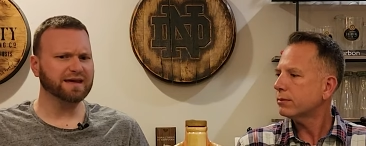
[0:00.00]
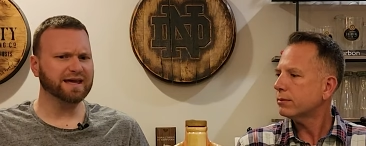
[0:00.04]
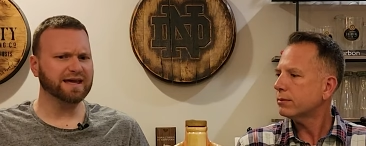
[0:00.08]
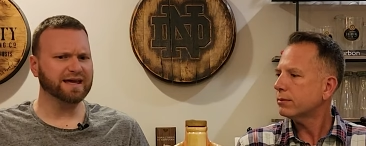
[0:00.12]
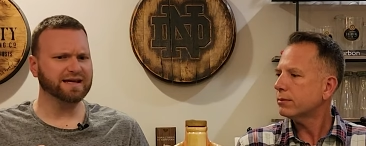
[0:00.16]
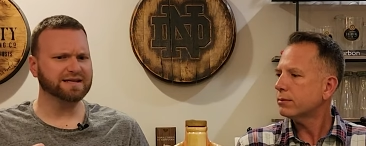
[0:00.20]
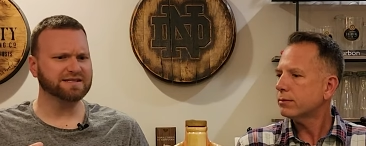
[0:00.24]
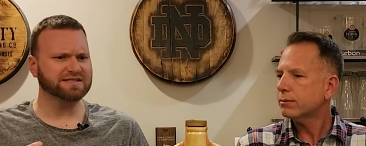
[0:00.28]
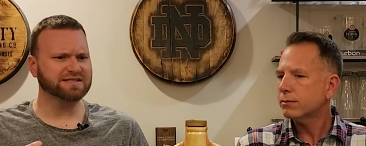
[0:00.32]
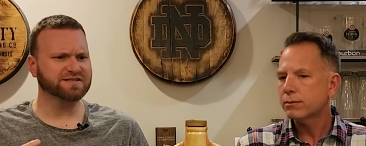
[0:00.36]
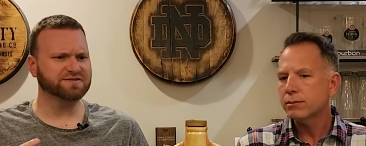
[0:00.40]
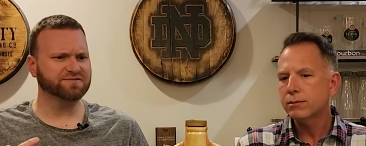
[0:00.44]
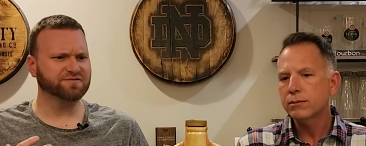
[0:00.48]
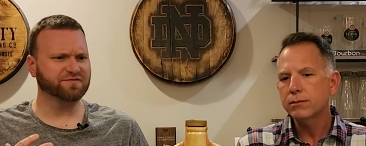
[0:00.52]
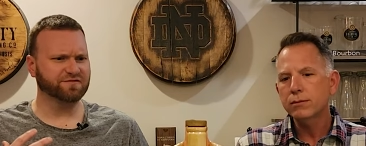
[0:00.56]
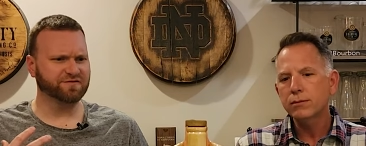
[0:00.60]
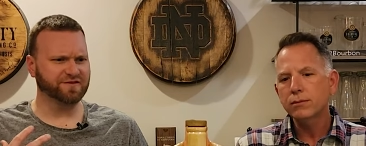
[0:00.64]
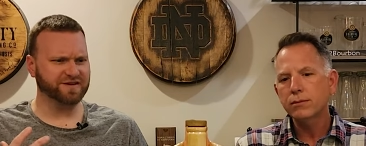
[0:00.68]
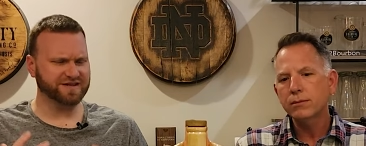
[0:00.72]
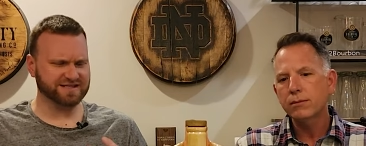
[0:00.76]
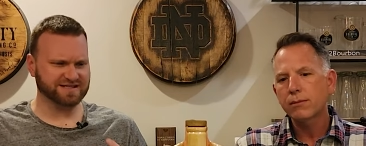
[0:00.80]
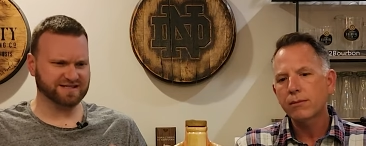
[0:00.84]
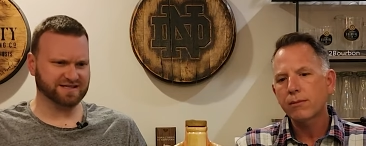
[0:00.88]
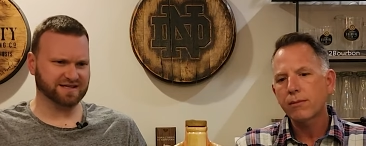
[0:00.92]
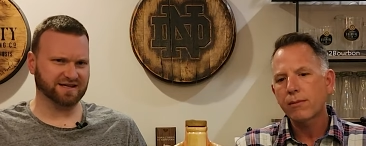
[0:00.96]
Speaker 1: it's
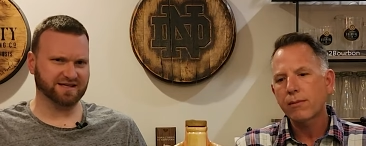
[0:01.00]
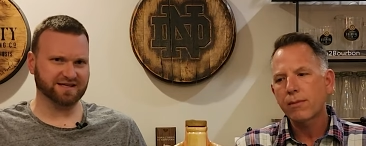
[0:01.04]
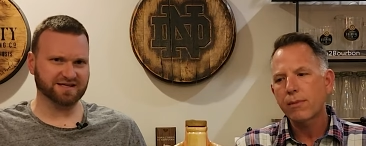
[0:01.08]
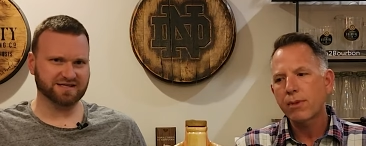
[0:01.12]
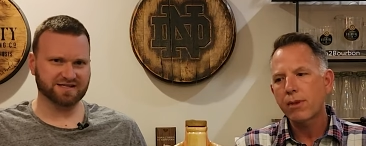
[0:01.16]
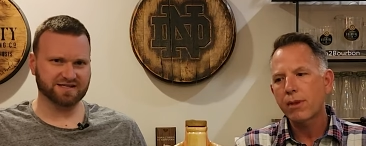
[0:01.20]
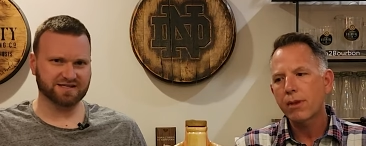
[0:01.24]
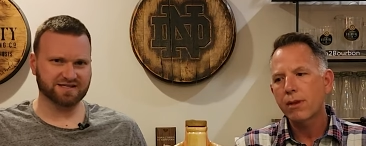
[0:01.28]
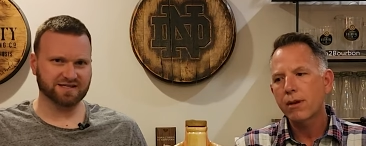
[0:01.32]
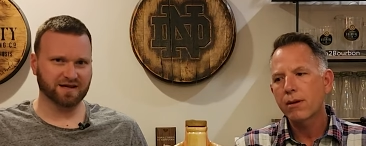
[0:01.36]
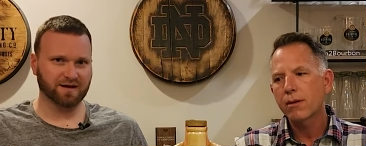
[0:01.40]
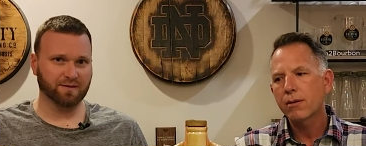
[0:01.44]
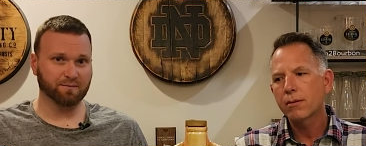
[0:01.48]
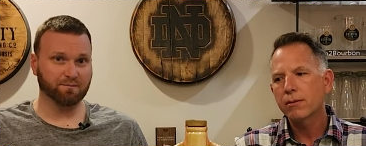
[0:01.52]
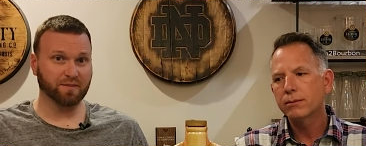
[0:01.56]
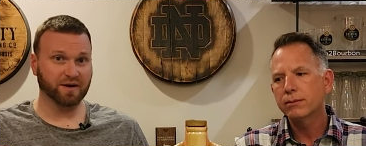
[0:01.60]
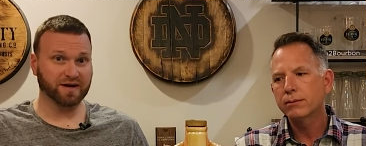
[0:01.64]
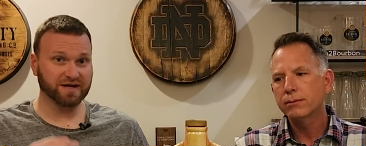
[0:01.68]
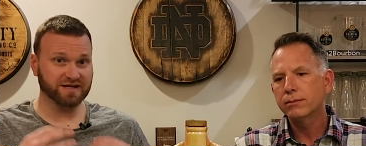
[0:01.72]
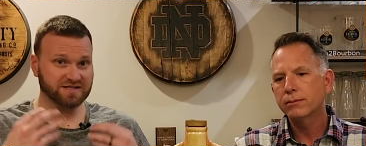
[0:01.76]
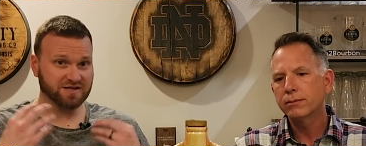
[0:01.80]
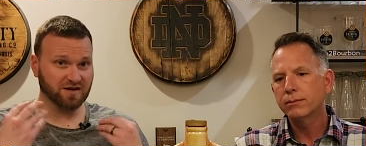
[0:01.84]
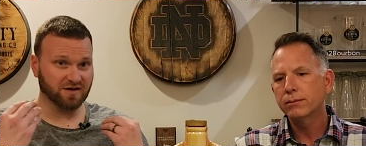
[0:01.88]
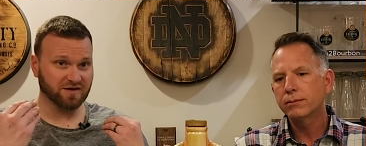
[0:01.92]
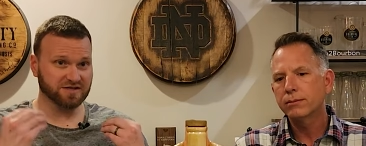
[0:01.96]
viscous,
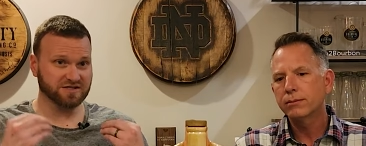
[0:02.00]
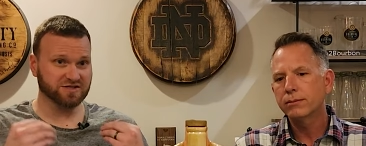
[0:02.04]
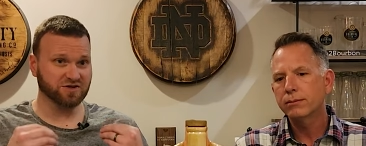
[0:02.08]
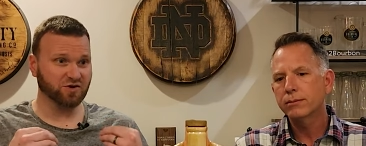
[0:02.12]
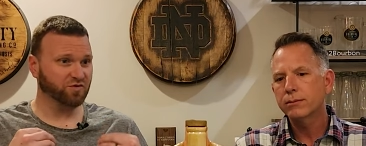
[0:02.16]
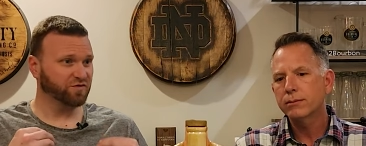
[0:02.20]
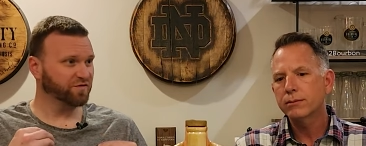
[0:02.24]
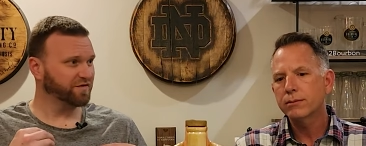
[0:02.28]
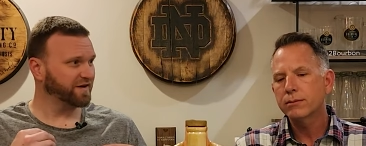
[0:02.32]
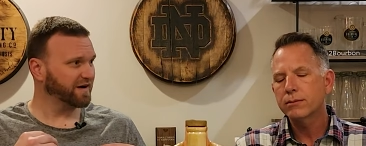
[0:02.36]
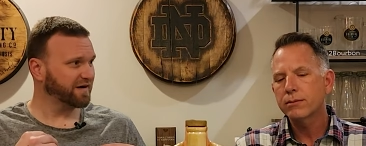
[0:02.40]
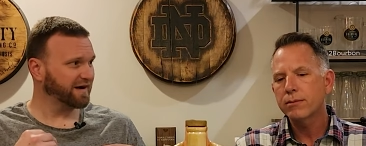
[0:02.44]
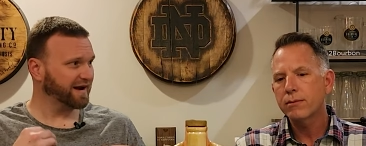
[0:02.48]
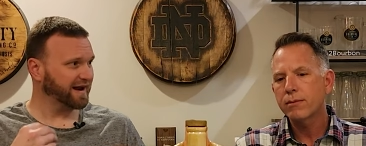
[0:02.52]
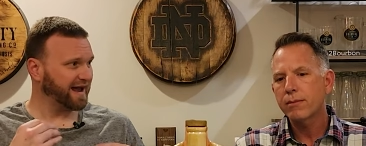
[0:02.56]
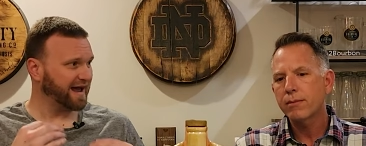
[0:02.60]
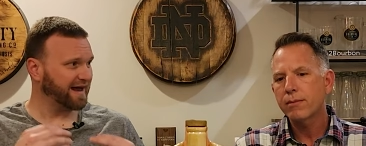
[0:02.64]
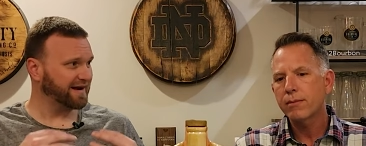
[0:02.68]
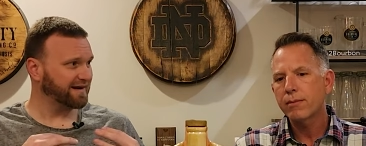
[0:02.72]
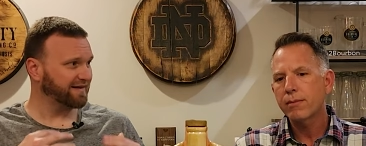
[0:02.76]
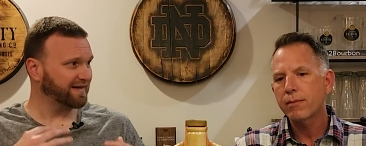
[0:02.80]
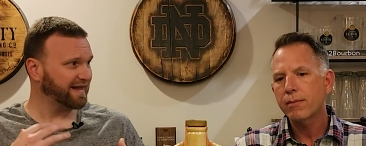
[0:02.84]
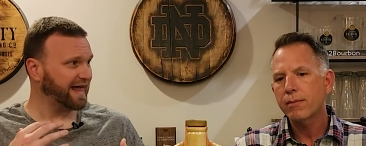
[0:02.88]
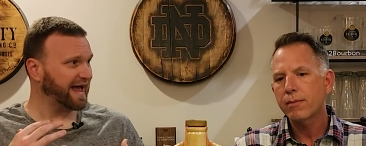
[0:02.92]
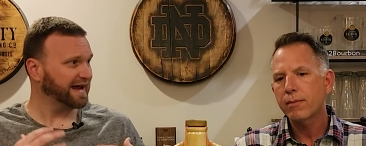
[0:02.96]
but it's also very
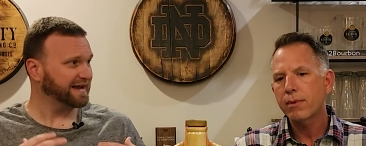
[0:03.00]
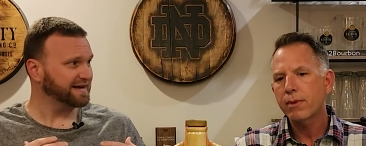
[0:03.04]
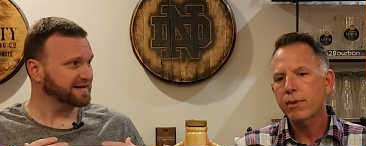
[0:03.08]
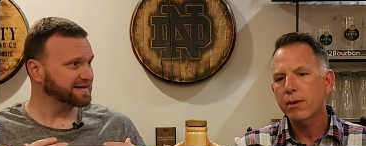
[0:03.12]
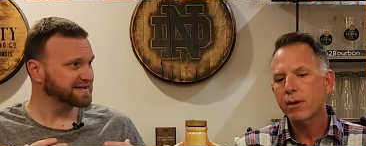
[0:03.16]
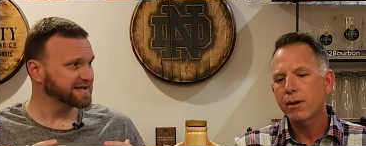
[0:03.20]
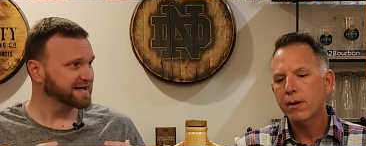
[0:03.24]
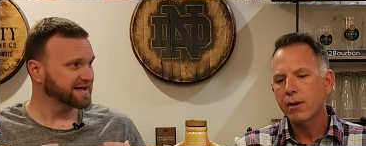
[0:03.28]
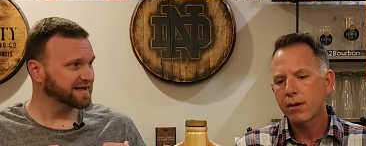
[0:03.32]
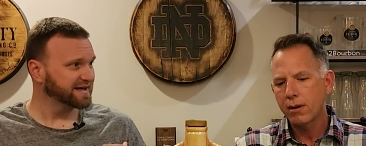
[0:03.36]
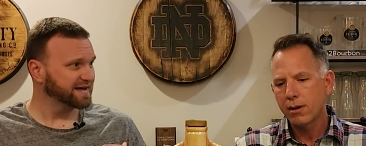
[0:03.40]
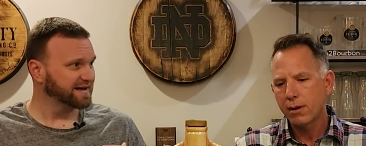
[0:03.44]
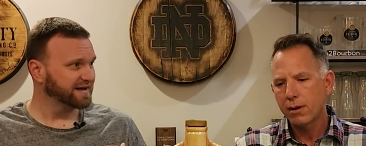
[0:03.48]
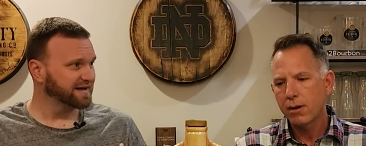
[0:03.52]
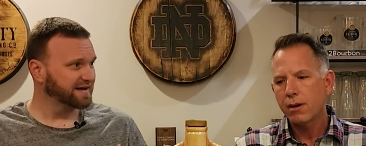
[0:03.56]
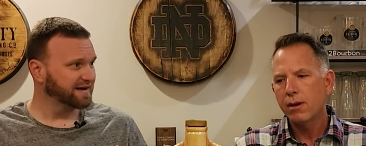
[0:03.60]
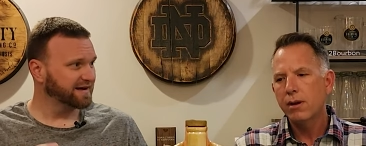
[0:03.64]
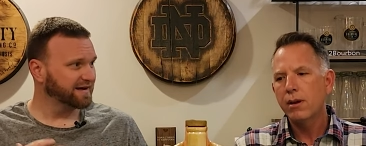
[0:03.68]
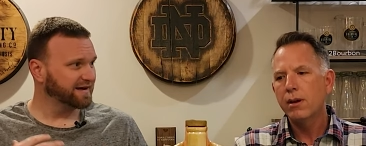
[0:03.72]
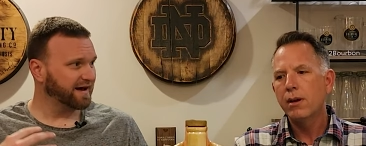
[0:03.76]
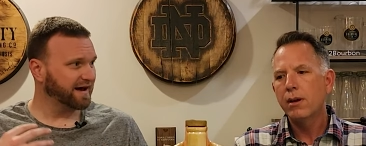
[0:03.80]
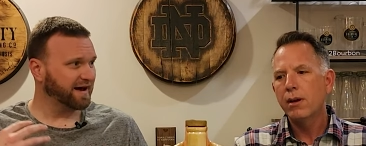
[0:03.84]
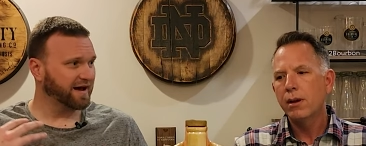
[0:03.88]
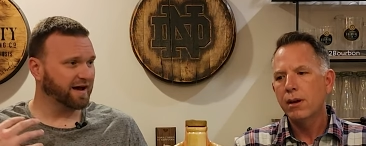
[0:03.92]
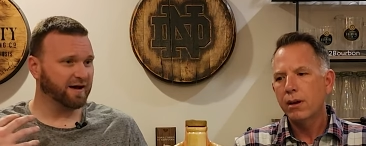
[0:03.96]
kind of light.
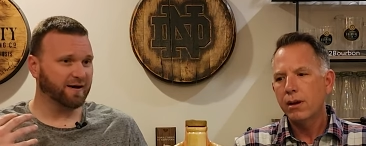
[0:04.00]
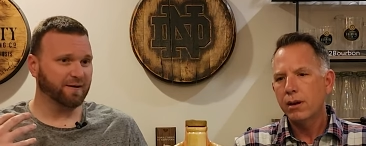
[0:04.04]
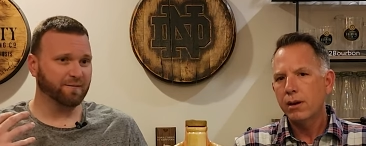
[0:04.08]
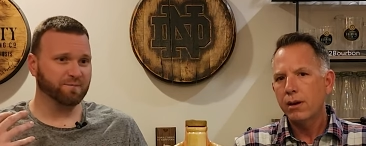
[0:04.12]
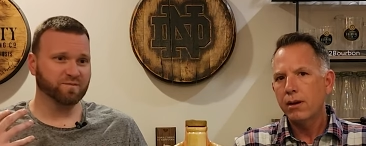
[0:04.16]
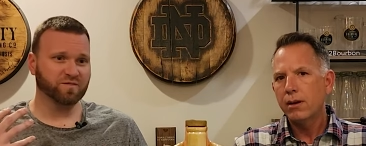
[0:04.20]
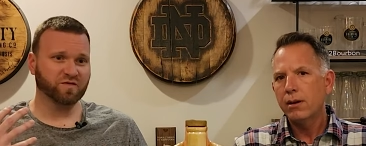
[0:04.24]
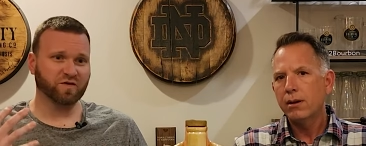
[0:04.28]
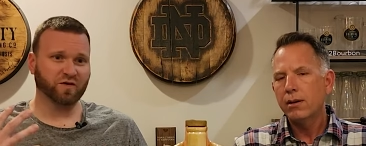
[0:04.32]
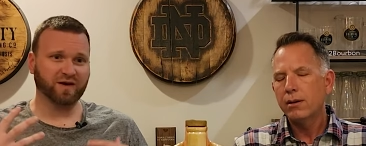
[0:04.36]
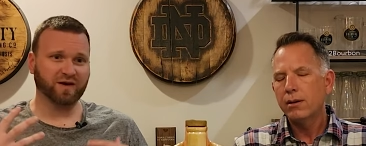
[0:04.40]
So